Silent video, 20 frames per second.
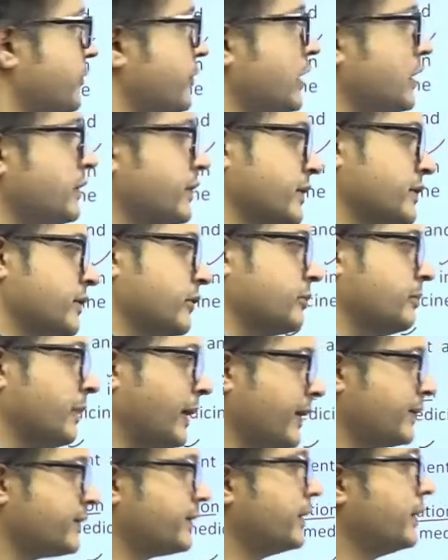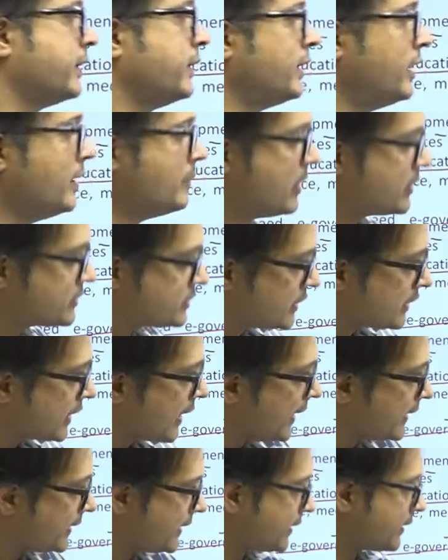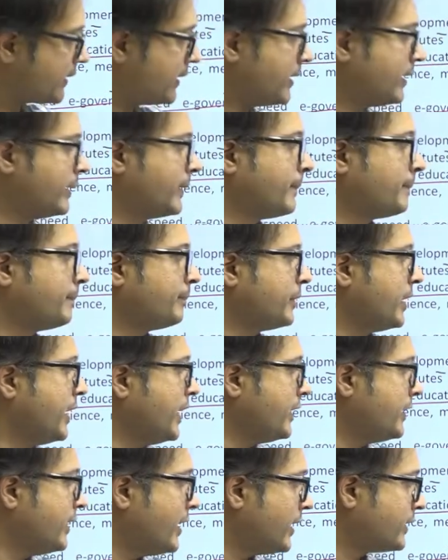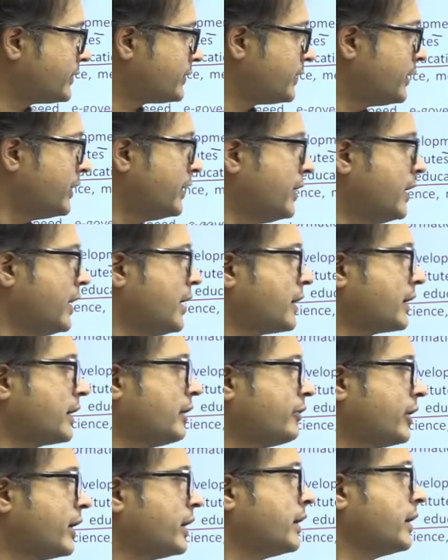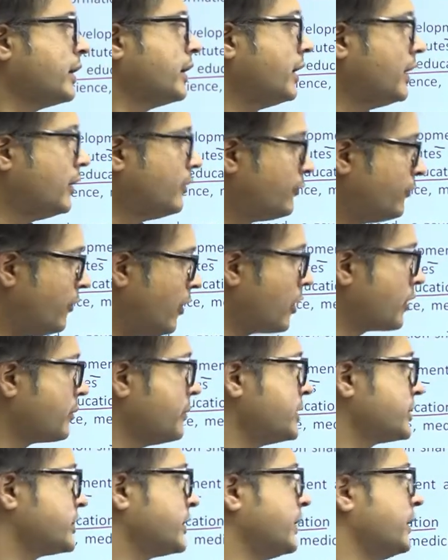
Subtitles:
such as medicine, emerging high-tech areas covering information,